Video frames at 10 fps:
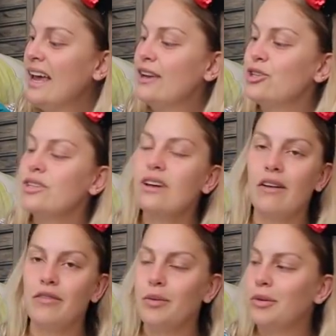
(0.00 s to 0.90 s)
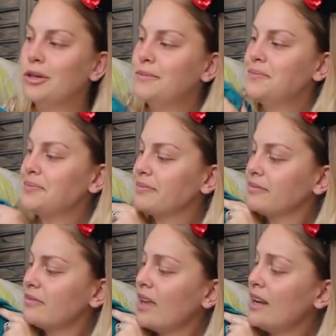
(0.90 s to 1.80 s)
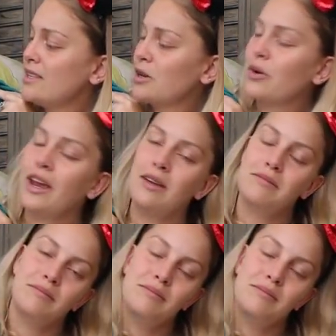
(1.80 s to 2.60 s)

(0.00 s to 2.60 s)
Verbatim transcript: It's just comfortable, and it's a great